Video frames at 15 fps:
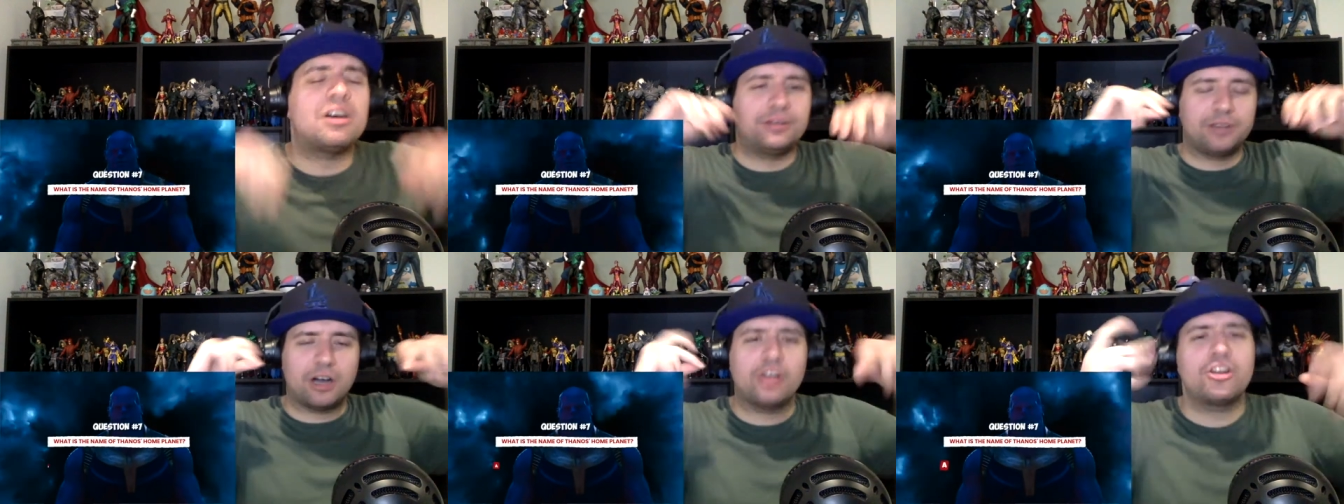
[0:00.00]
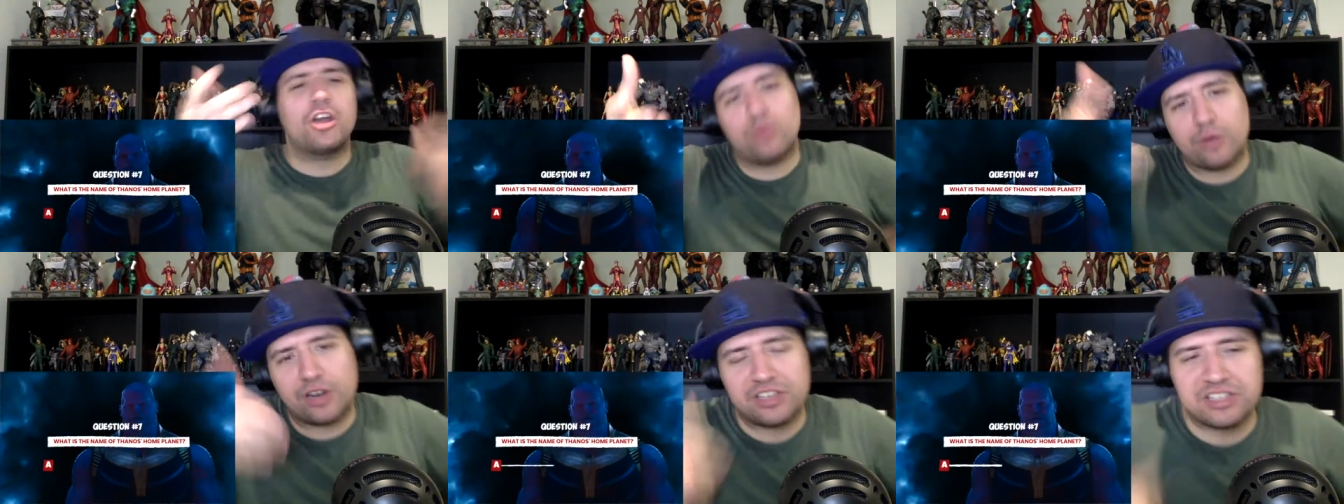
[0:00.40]
Uh,
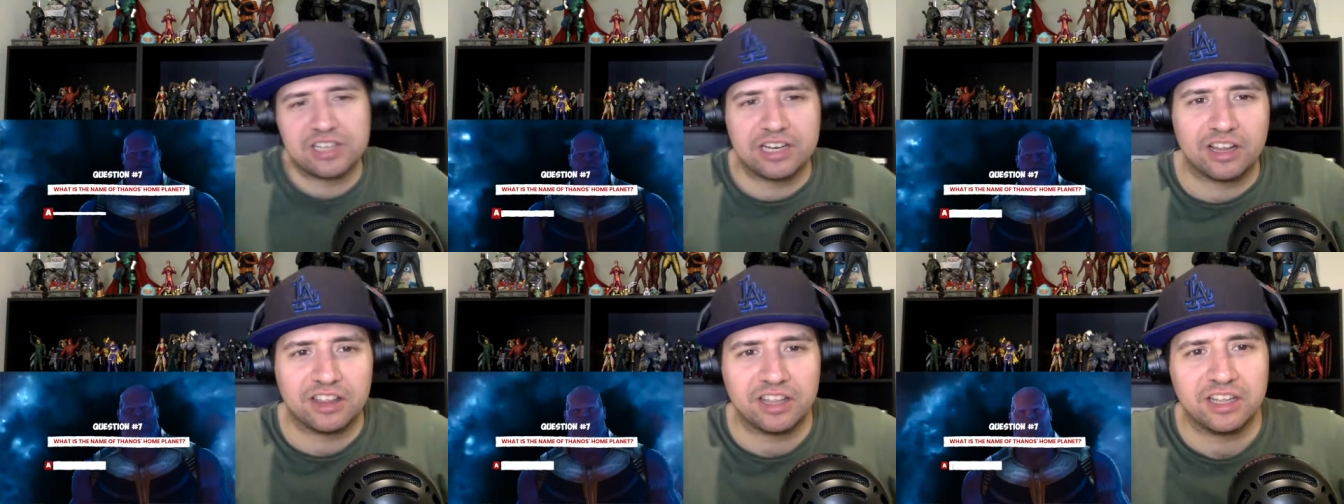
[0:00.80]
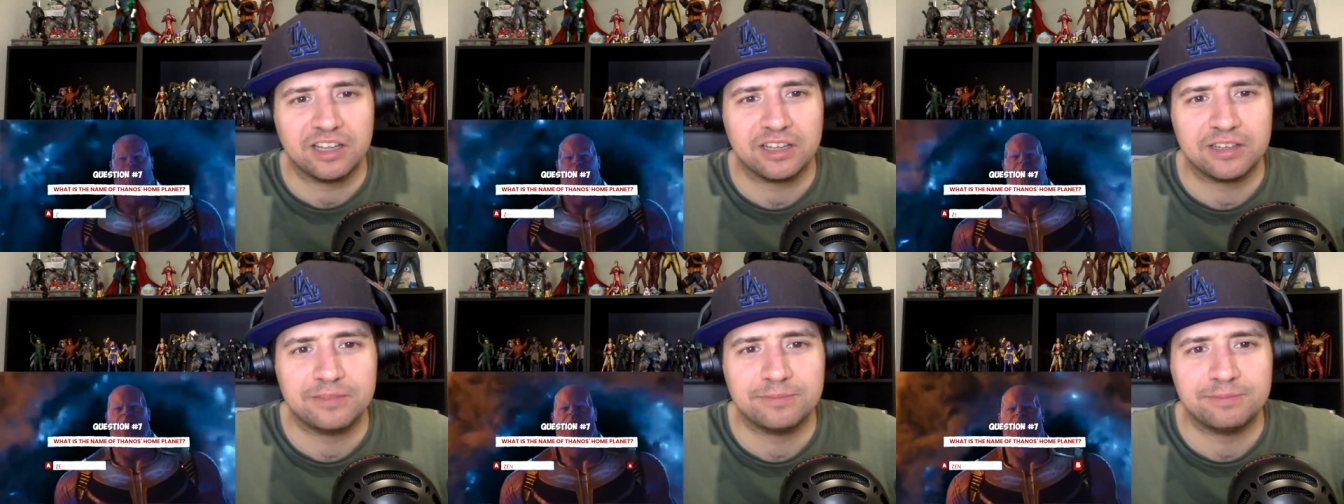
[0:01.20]
Is it A,
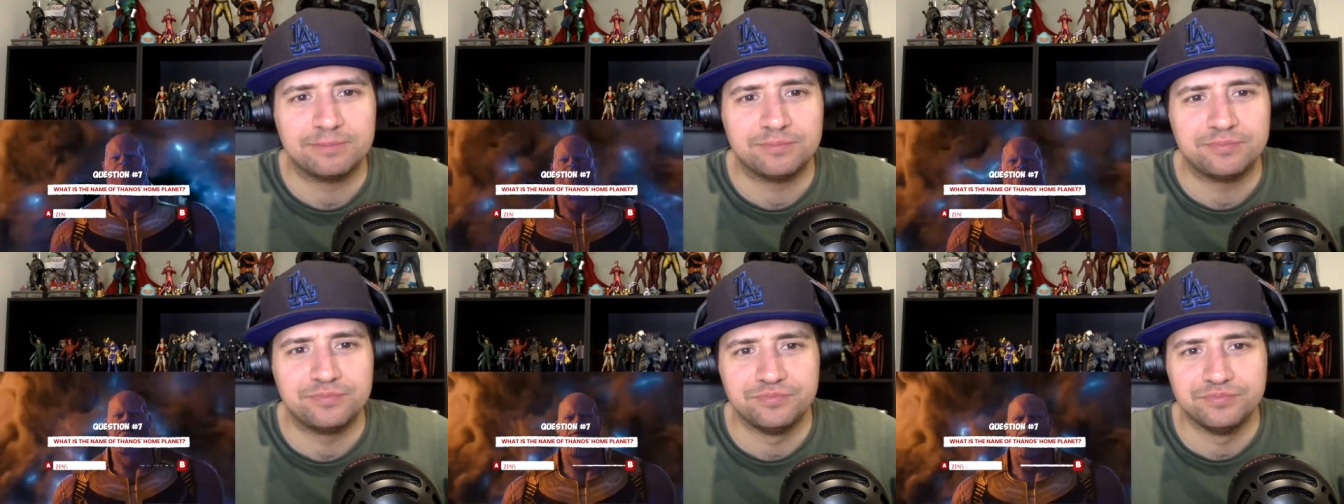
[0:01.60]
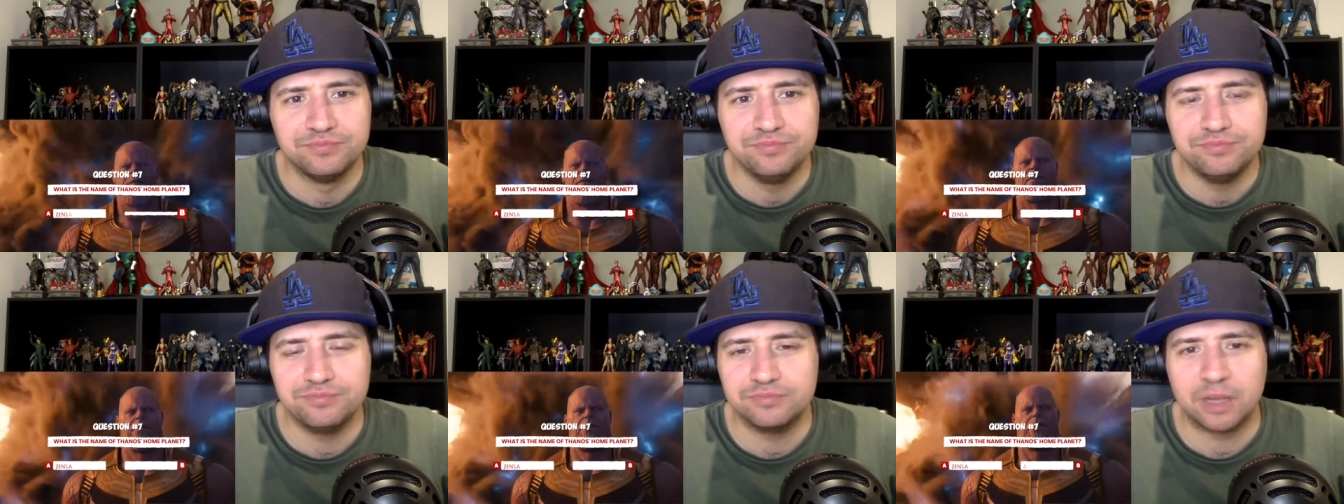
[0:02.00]
Zenla,
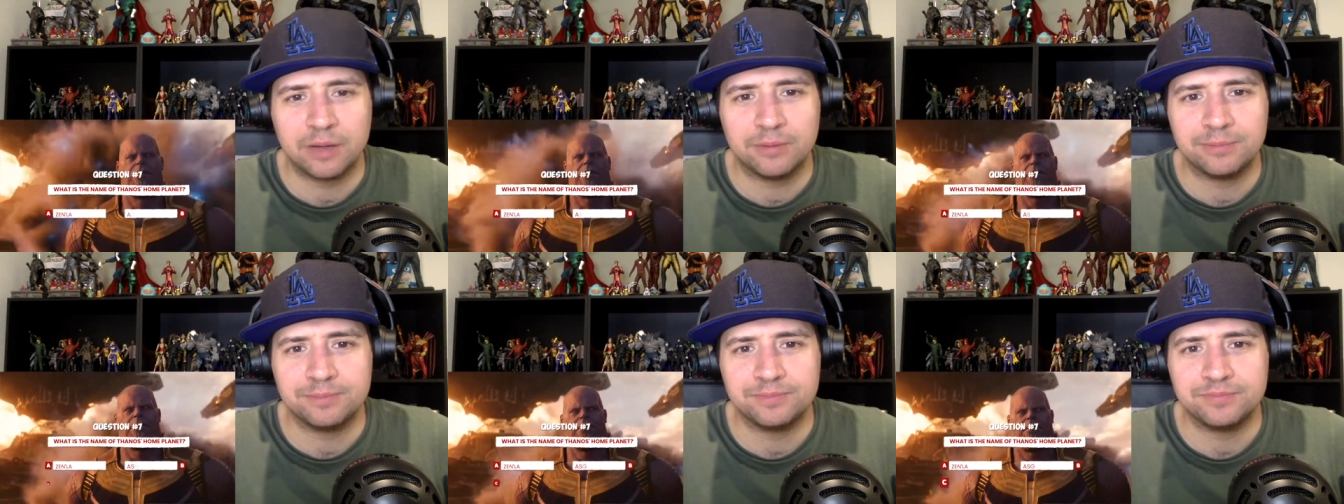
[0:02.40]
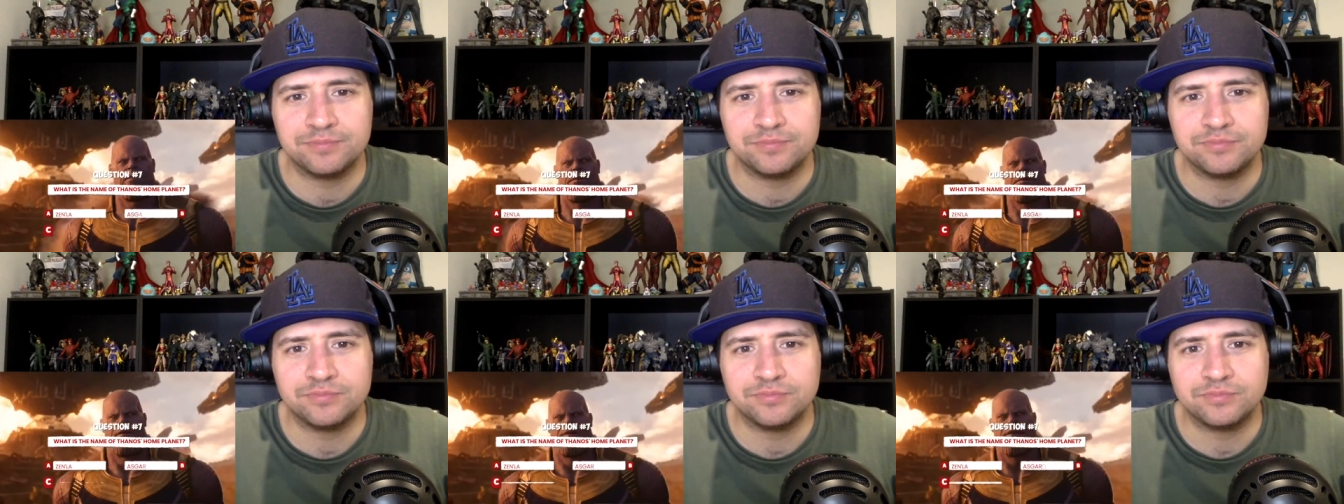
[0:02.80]
B, no. Asgard,
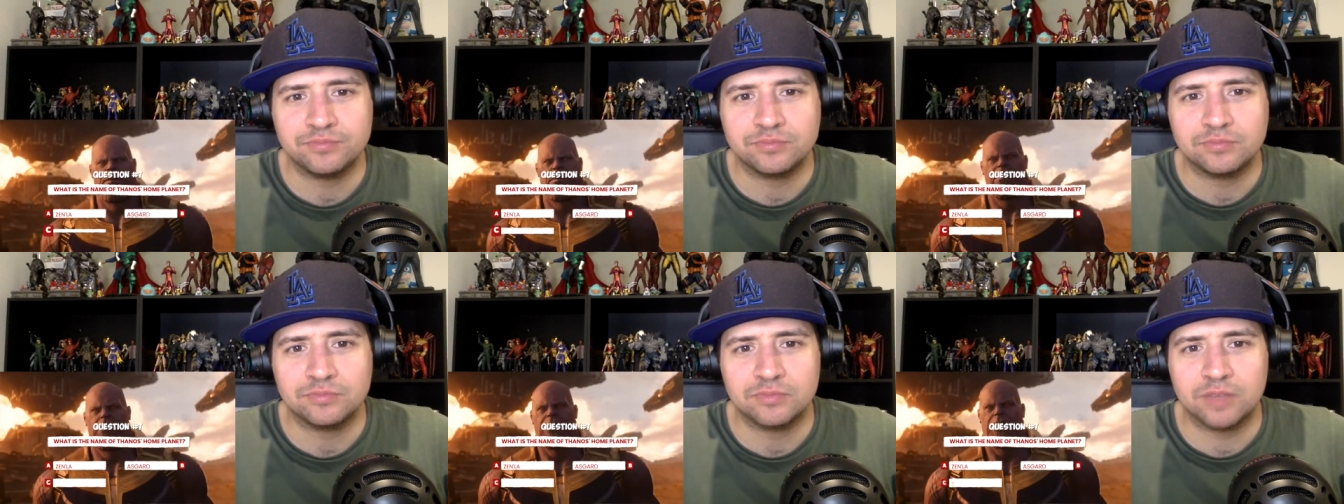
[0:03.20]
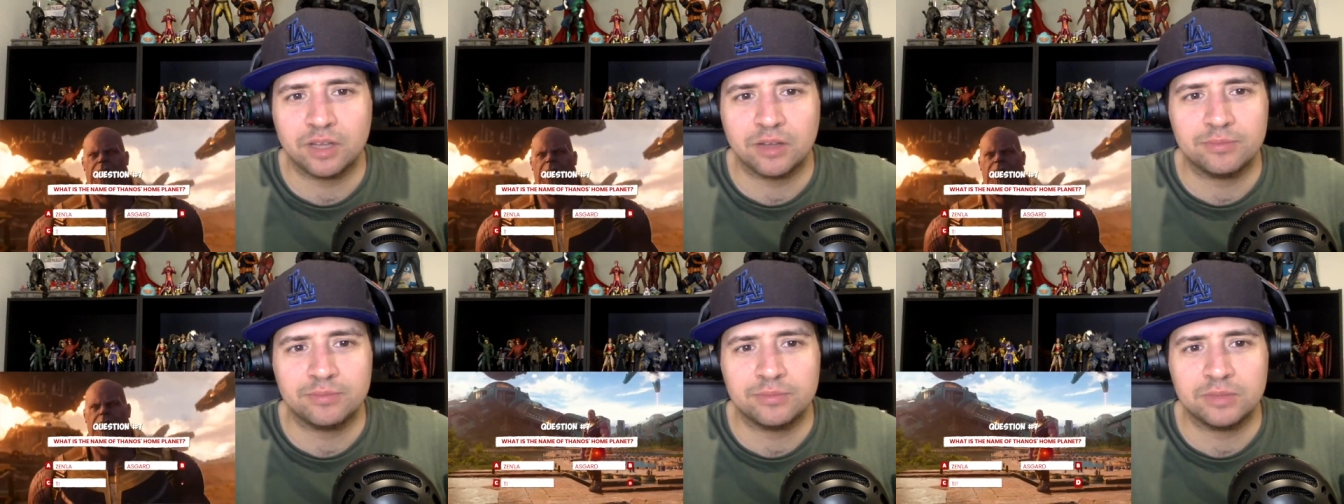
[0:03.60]
C,
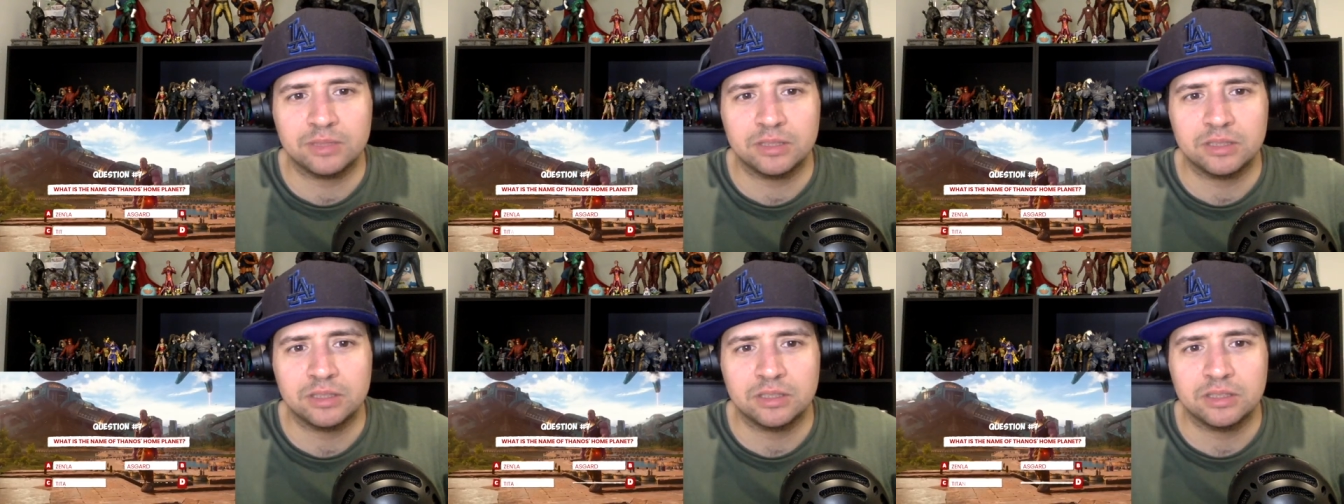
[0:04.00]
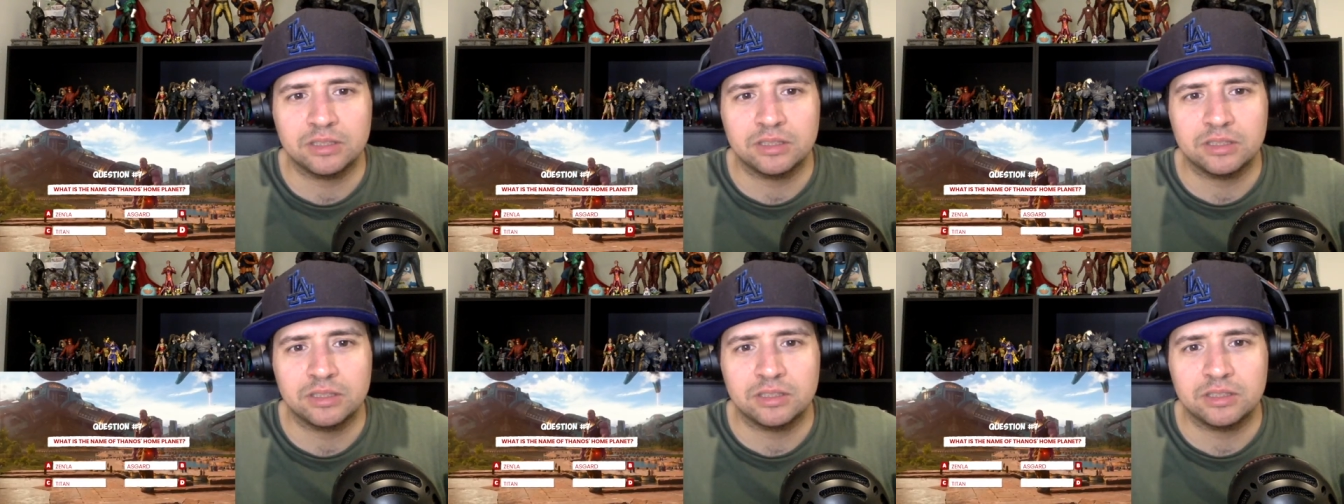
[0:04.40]
Titan, no. D,
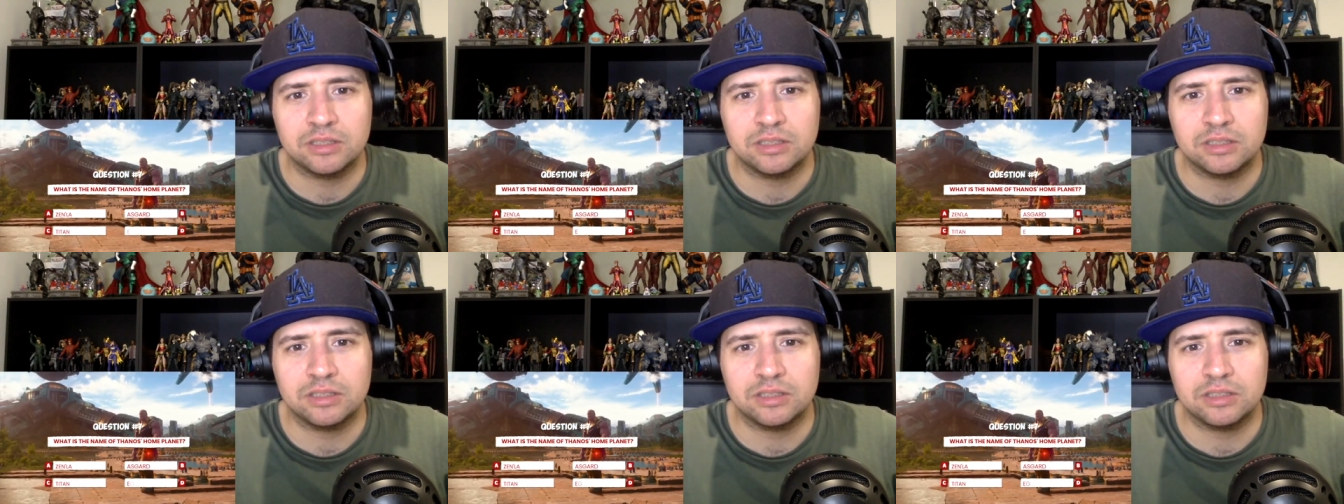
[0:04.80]
Ego?